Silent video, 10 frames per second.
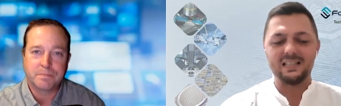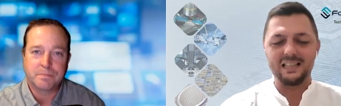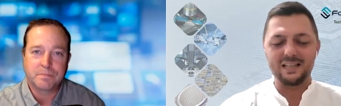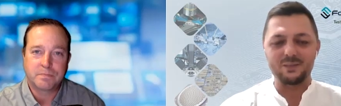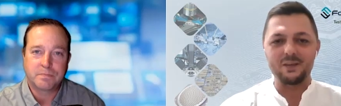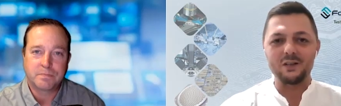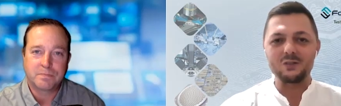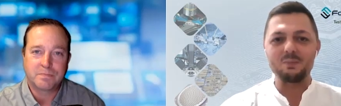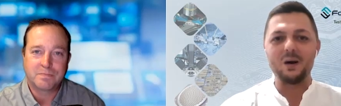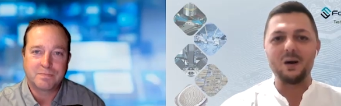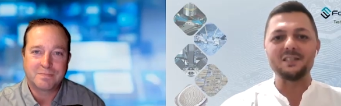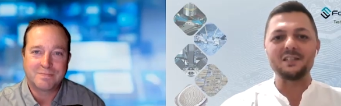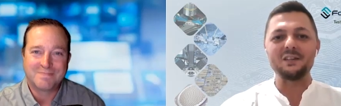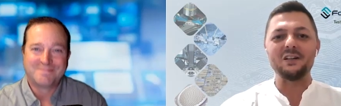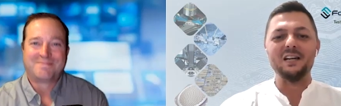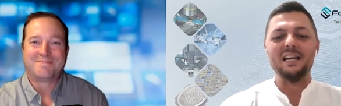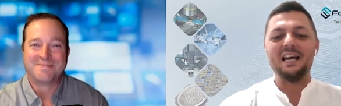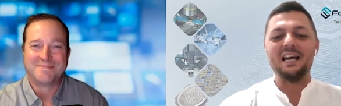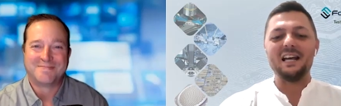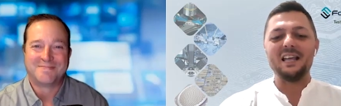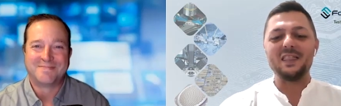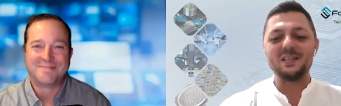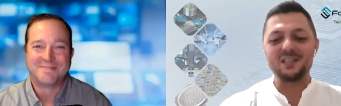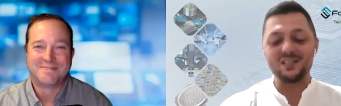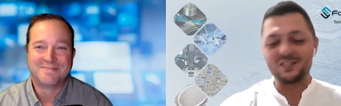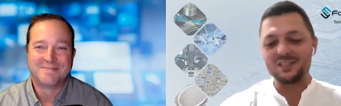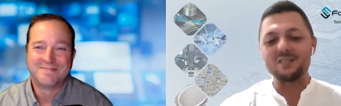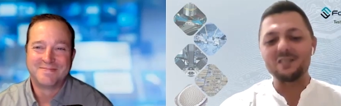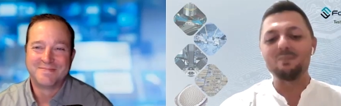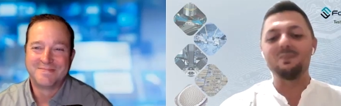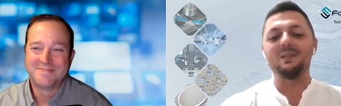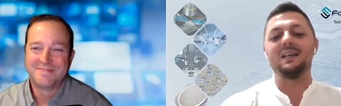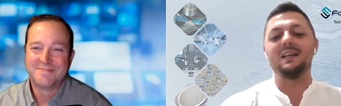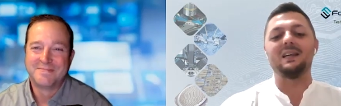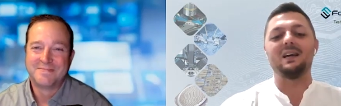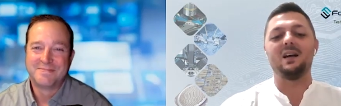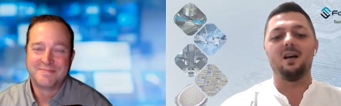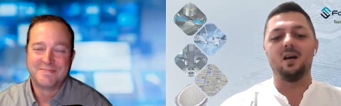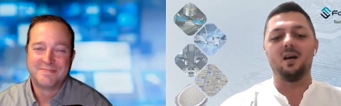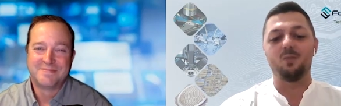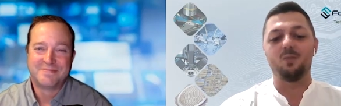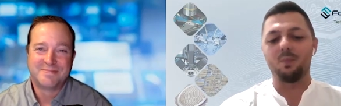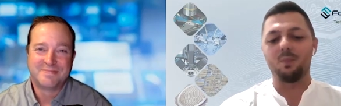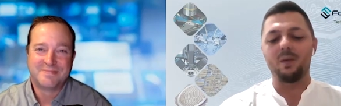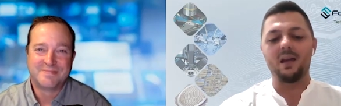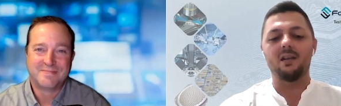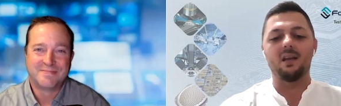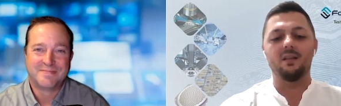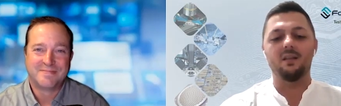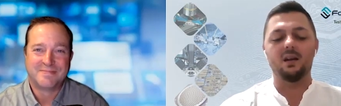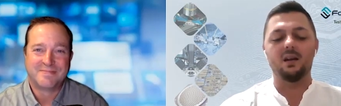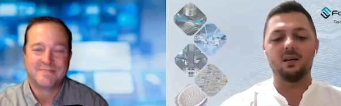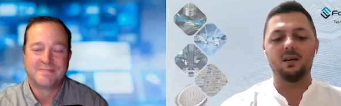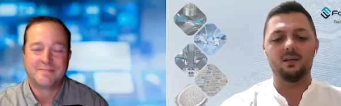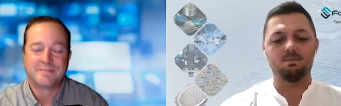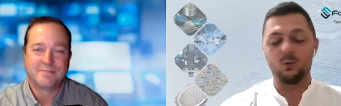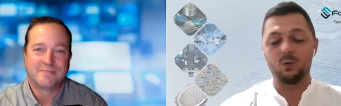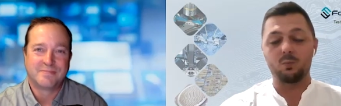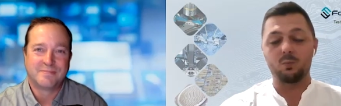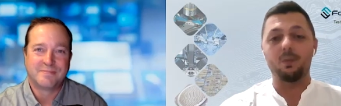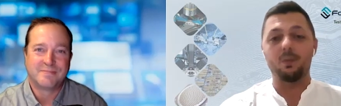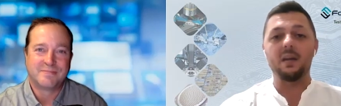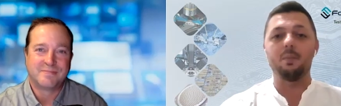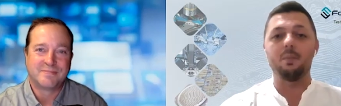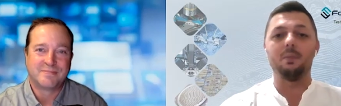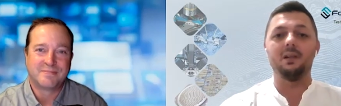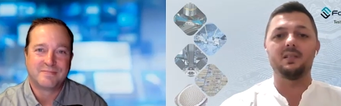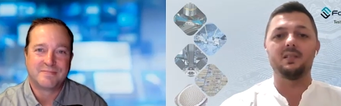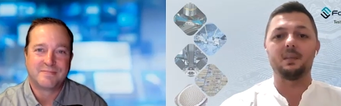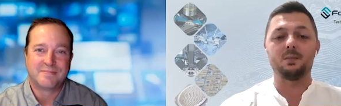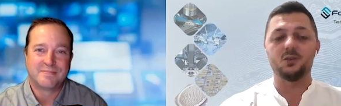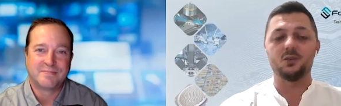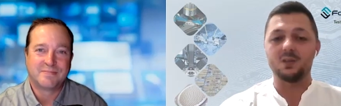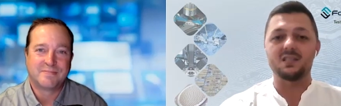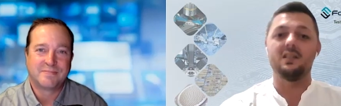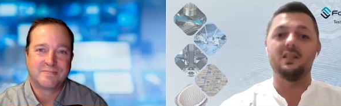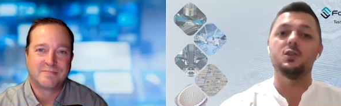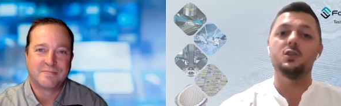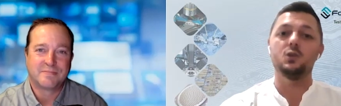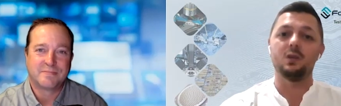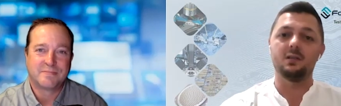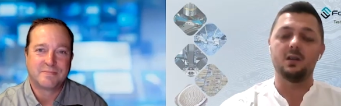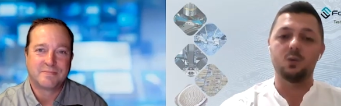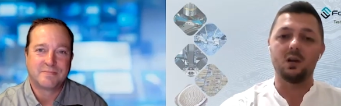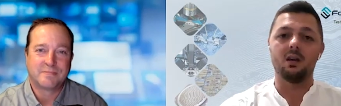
Speaker 1: I like to be on the spot, so uh, a system like a, uh, uh, a broadband that uh, with broadband capabilities up to 170, 220